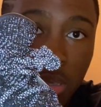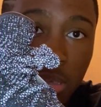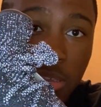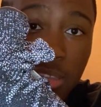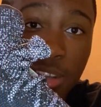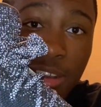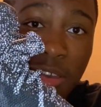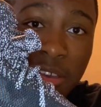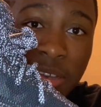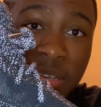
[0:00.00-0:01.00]
You know
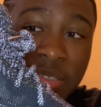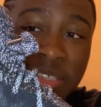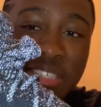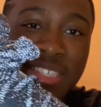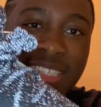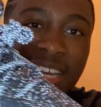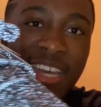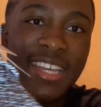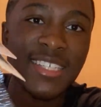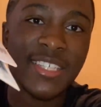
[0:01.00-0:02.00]
what I'm
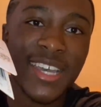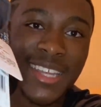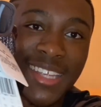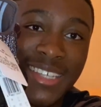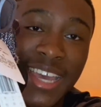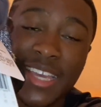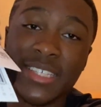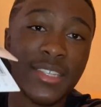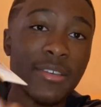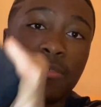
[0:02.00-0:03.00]
saying? Still got that tag. It's
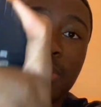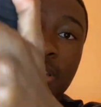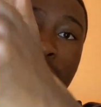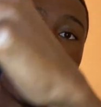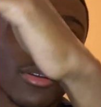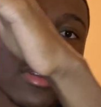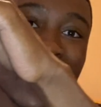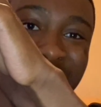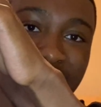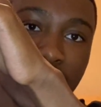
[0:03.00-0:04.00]
still fresh, bro.
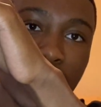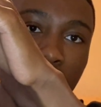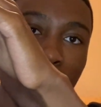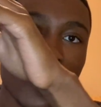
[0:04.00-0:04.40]
Dead stock.